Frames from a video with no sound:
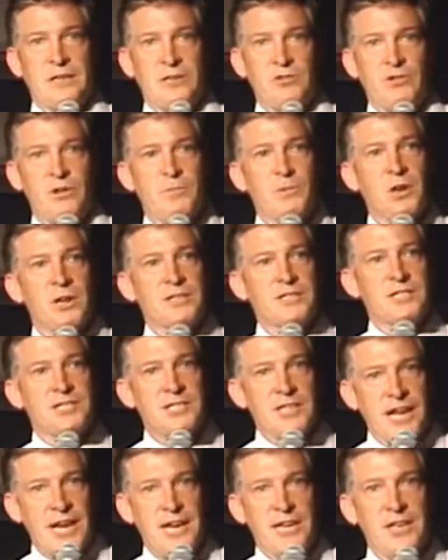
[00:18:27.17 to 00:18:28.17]
a group called
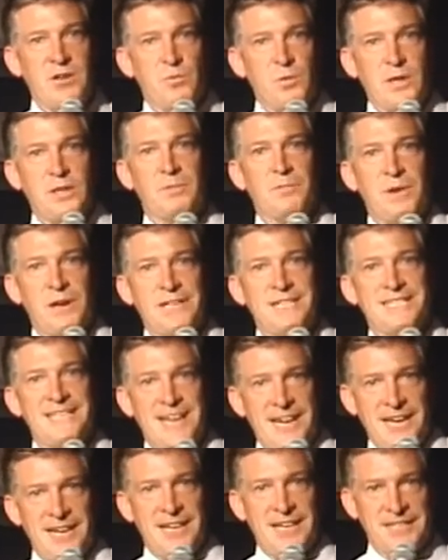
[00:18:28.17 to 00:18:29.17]
Stand With
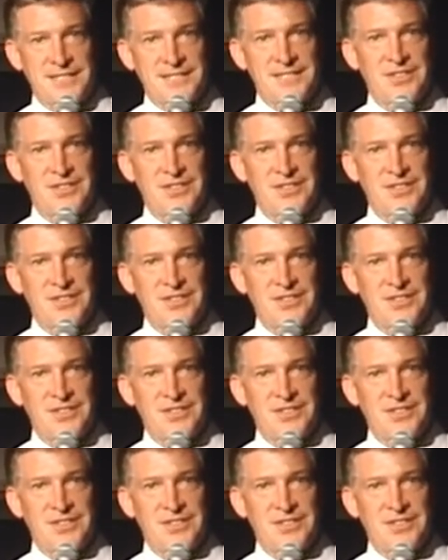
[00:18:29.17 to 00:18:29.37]
Montanans.